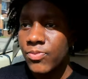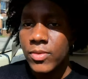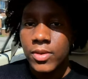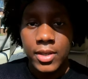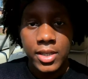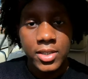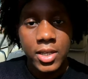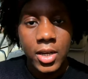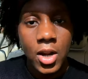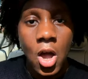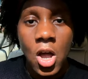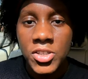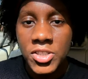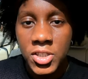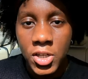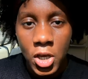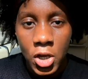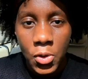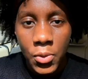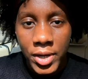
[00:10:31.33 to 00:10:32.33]
They started
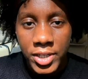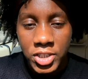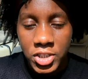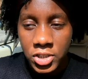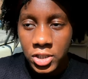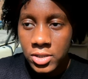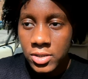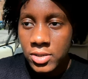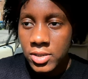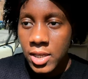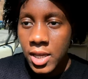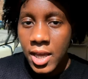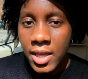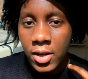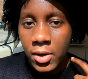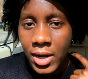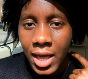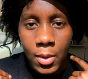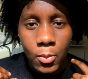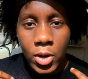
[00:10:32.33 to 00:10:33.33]
answering her questions.
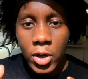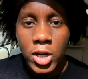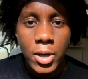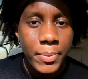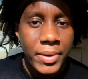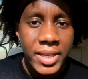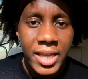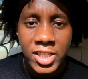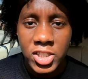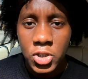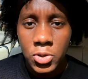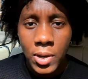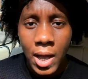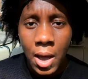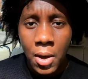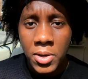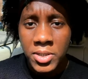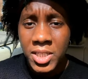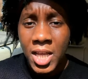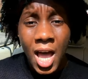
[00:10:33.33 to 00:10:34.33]
They're like, we're gonna be there in 2
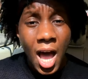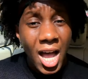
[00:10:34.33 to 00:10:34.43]
hours.